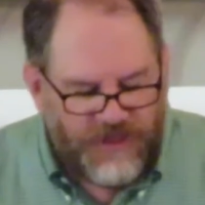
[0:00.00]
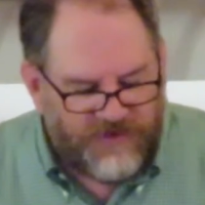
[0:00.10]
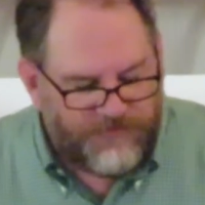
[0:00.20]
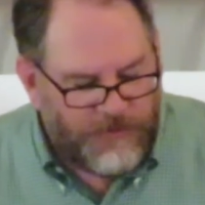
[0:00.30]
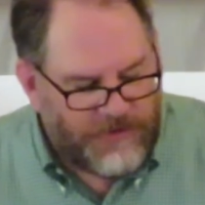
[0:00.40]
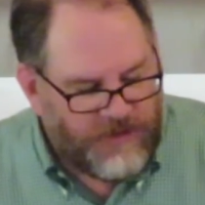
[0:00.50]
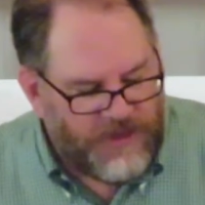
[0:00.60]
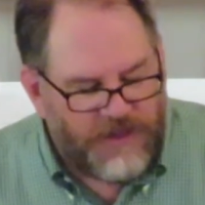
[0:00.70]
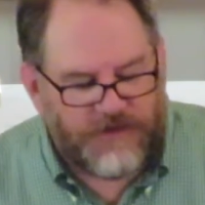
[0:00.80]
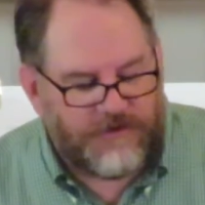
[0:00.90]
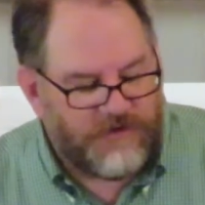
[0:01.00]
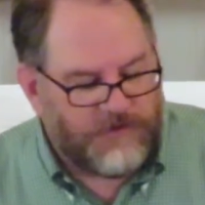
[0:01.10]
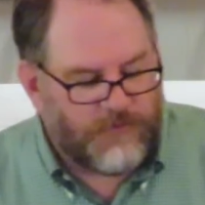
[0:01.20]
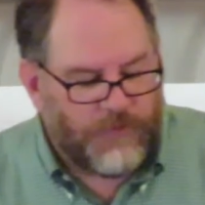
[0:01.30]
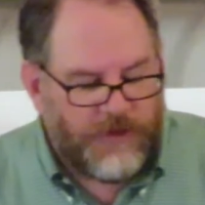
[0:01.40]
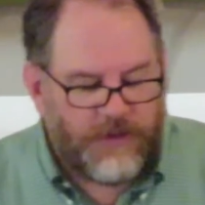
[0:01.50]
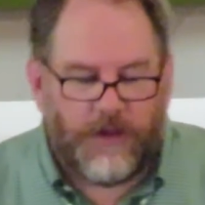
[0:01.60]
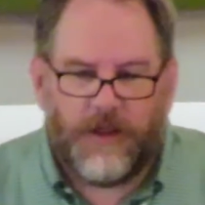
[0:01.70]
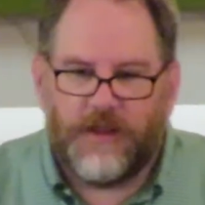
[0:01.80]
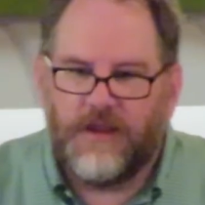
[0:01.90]
have been handed in the
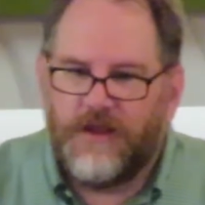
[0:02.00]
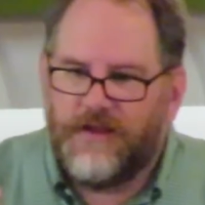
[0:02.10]
relay,